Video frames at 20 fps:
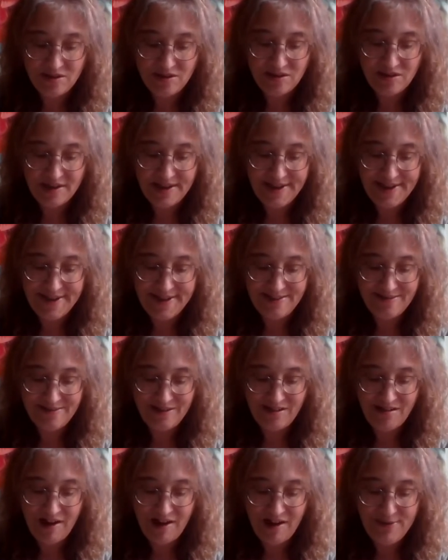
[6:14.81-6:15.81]
And
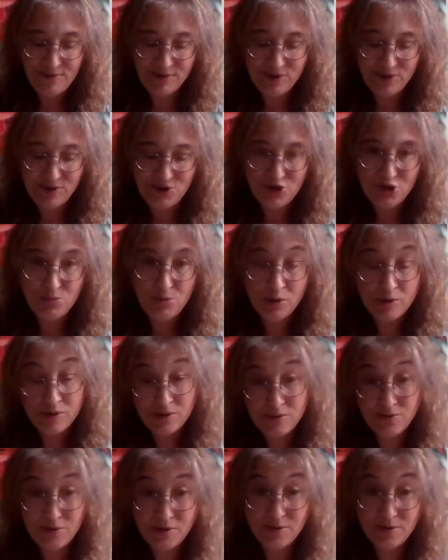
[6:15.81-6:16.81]
I wasn't sure what
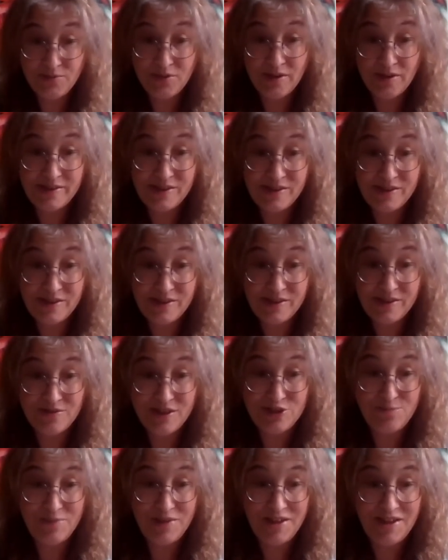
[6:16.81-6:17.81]
sort of writer
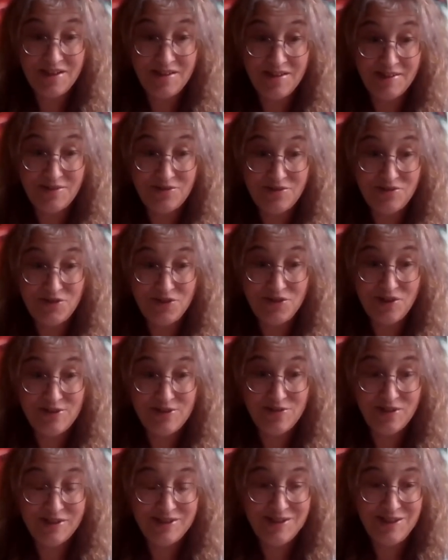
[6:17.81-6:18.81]
I should be. I
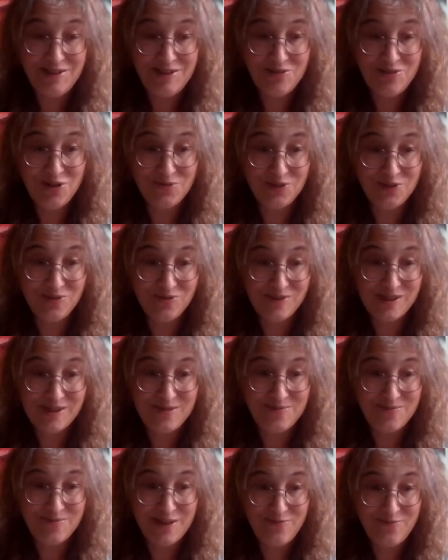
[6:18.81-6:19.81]
tried writing
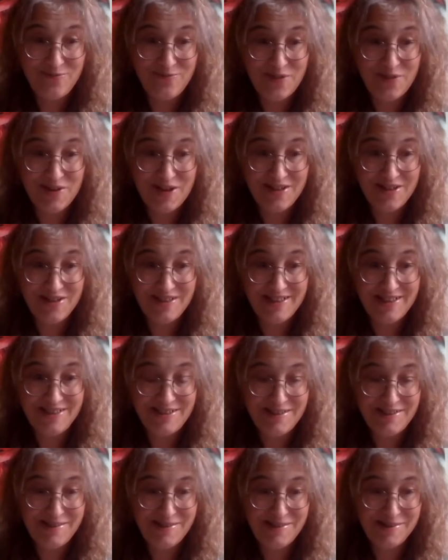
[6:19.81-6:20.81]
novels in my very early
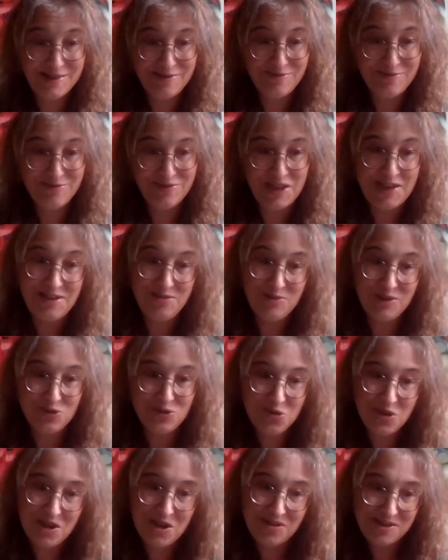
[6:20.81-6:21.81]
teens, and they would
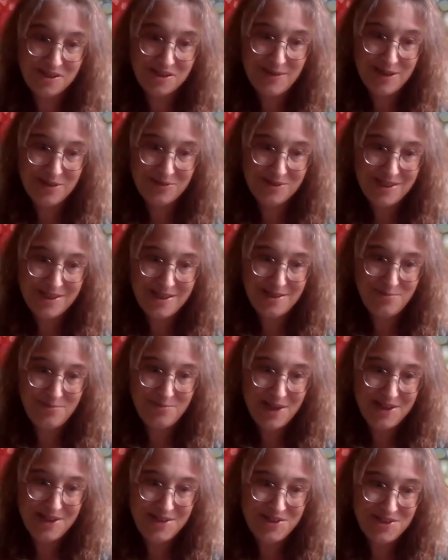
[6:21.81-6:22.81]
all last about 10
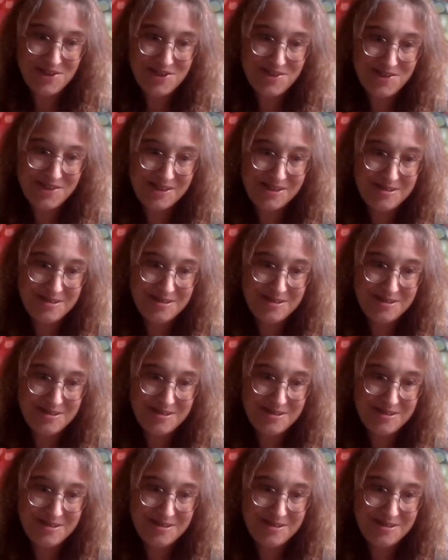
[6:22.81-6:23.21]
pages.